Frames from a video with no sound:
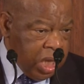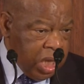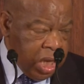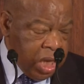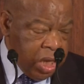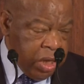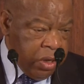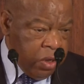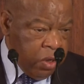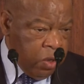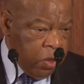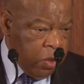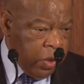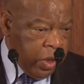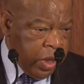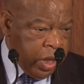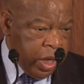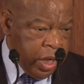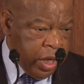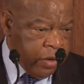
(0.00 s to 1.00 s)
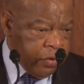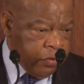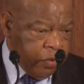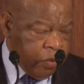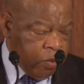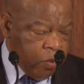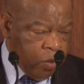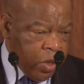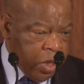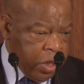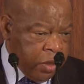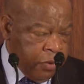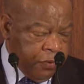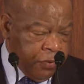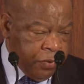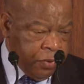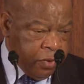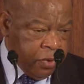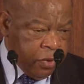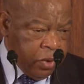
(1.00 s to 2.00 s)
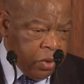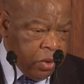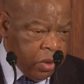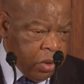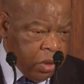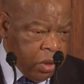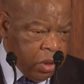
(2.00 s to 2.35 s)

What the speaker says: I know as wonderful,